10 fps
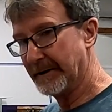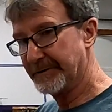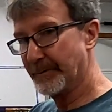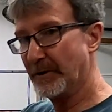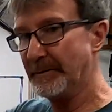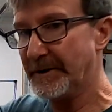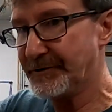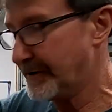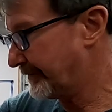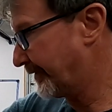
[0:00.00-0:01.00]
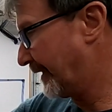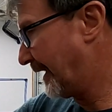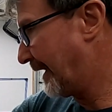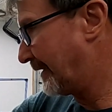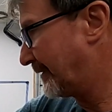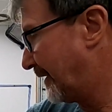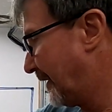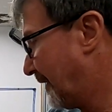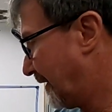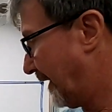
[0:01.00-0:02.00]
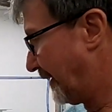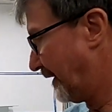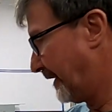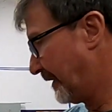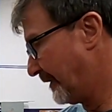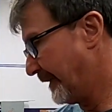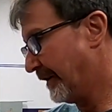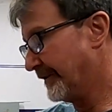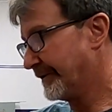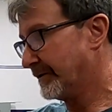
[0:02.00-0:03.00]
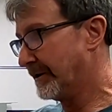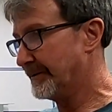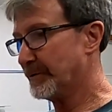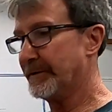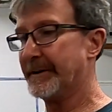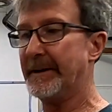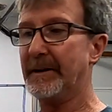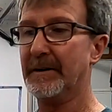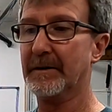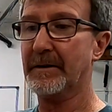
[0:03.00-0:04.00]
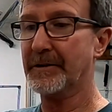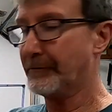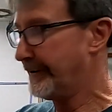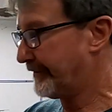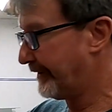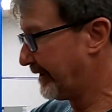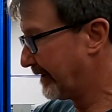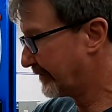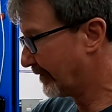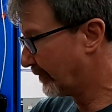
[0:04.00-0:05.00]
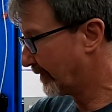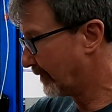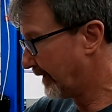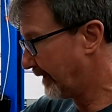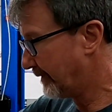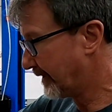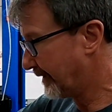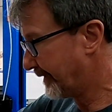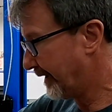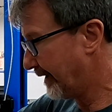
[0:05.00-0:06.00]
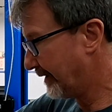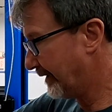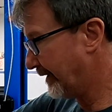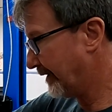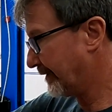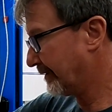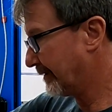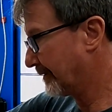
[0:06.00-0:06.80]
That's pretty much it for that. And then it also comes with a, uh, a grease fitting, so I want to go ahead and get that in there